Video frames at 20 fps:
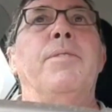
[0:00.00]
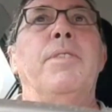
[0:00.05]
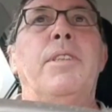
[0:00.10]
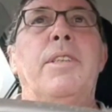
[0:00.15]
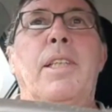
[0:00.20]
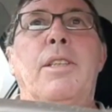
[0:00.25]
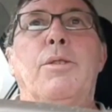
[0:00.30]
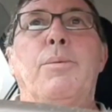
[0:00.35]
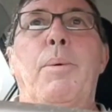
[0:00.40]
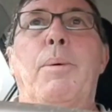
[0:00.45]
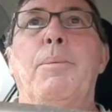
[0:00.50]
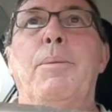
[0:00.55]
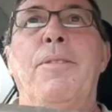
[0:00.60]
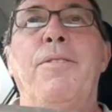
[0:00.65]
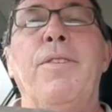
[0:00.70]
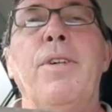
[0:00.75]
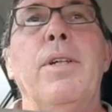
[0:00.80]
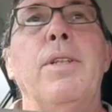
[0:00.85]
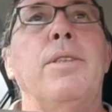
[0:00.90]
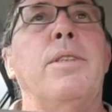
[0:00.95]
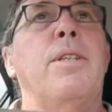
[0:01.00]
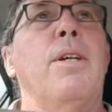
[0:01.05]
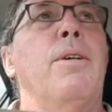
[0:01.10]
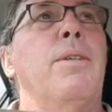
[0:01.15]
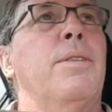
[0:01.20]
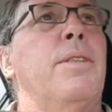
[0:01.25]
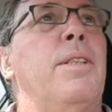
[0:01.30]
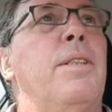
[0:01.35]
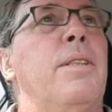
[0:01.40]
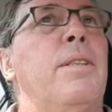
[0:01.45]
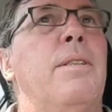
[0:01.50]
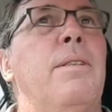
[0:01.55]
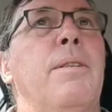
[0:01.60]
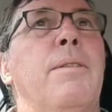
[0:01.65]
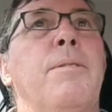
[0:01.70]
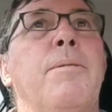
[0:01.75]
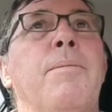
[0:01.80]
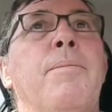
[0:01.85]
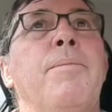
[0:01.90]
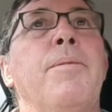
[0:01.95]
since when we first started.
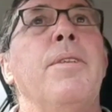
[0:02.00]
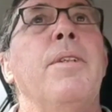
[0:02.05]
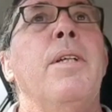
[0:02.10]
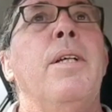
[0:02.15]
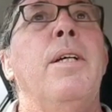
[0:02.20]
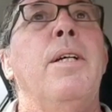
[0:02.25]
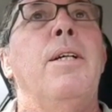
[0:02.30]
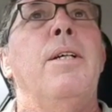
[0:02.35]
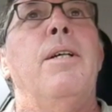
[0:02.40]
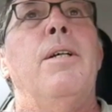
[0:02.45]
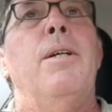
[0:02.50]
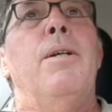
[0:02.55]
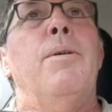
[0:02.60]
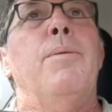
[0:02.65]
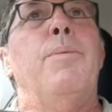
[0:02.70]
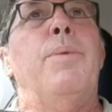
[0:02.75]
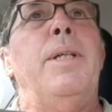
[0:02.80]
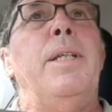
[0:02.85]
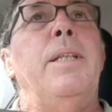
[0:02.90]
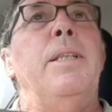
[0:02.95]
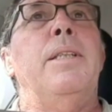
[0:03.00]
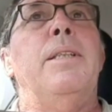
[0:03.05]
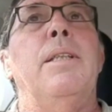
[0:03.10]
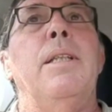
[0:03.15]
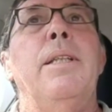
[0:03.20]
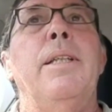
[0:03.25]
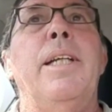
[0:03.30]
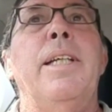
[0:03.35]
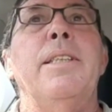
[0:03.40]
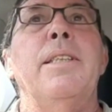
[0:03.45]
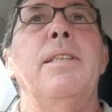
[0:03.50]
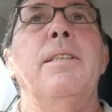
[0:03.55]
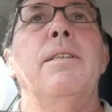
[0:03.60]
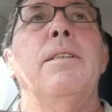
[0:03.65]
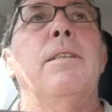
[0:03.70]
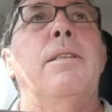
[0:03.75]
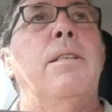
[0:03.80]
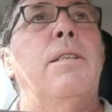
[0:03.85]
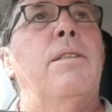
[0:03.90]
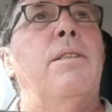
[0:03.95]
We
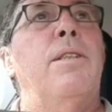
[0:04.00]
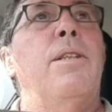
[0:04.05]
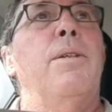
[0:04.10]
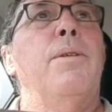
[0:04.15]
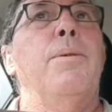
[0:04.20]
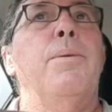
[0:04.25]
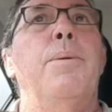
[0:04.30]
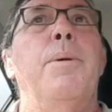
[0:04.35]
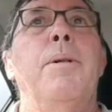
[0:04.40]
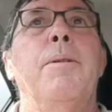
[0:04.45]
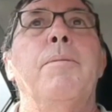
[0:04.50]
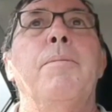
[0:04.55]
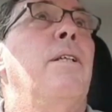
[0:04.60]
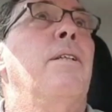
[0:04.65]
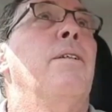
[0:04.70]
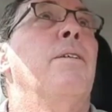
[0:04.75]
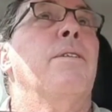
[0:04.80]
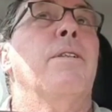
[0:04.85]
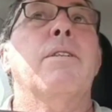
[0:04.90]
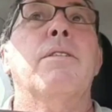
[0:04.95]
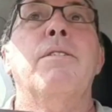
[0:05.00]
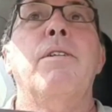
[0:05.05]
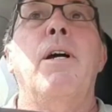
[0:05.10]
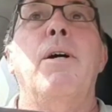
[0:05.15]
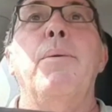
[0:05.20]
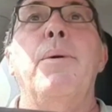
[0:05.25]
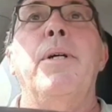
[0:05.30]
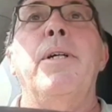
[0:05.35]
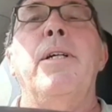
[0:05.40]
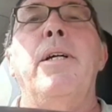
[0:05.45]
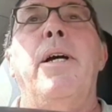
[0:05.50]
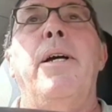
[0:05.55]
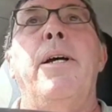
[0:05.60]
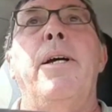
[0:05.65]
listened to another grower,